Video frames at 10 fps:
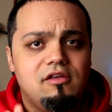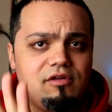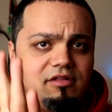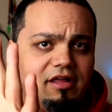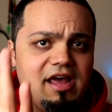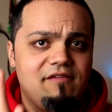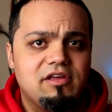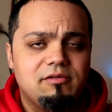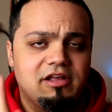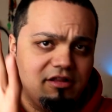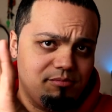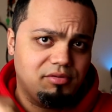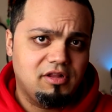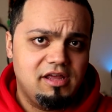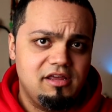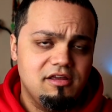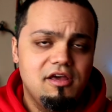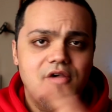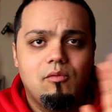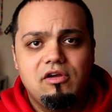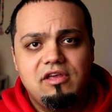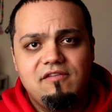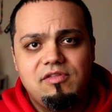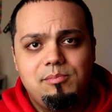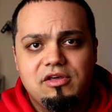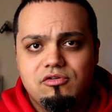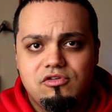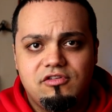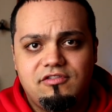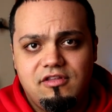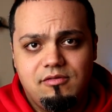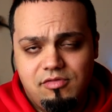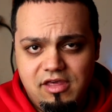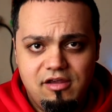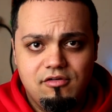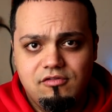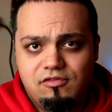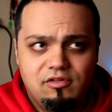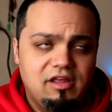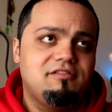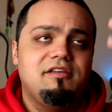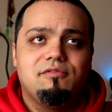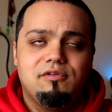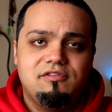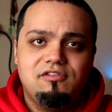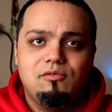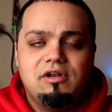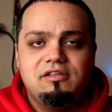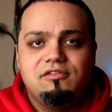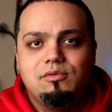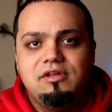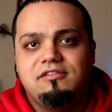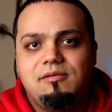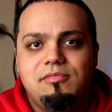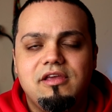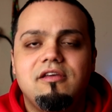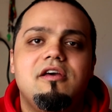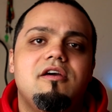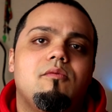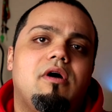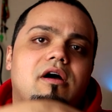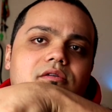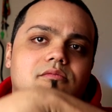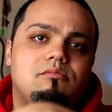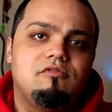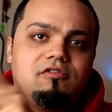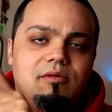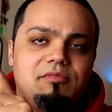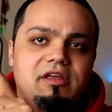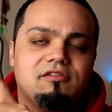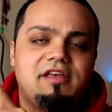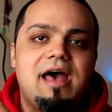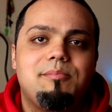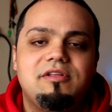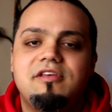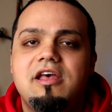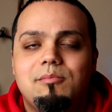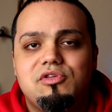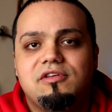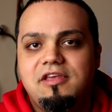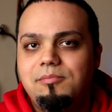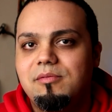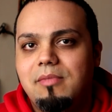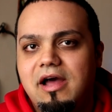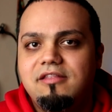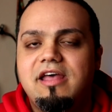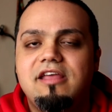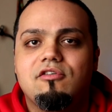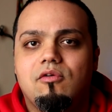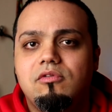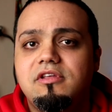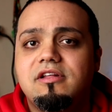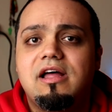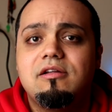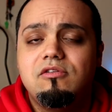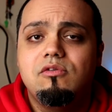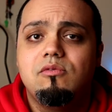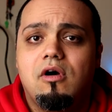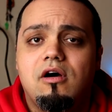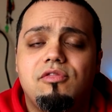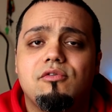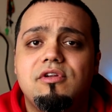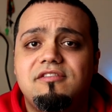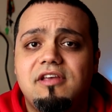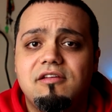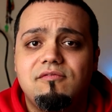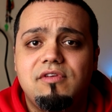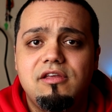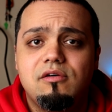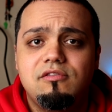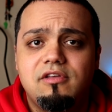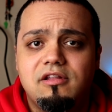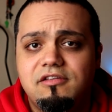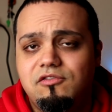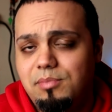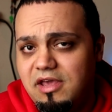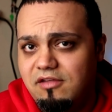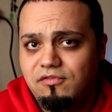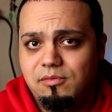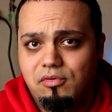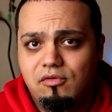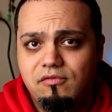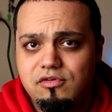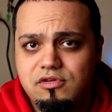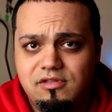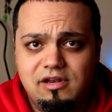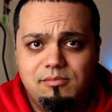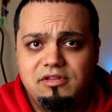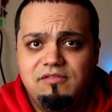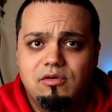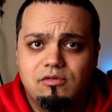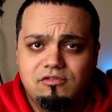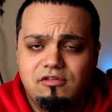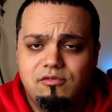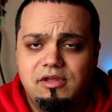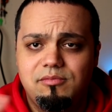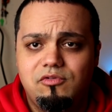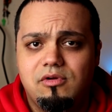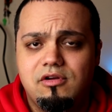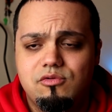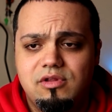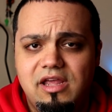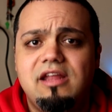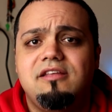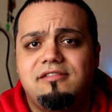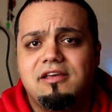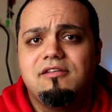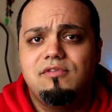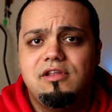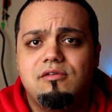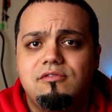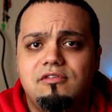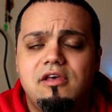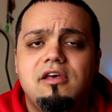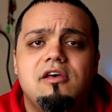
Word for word: So I'd like have the clip playing while you have the picture just there. So like say for instance you wanted to read something while something else happens, but just keep in mind that you're only allowed to do uh, 30 second videos unless you paid for the pro version. Then I believe it goes all the way up to 180 second videos.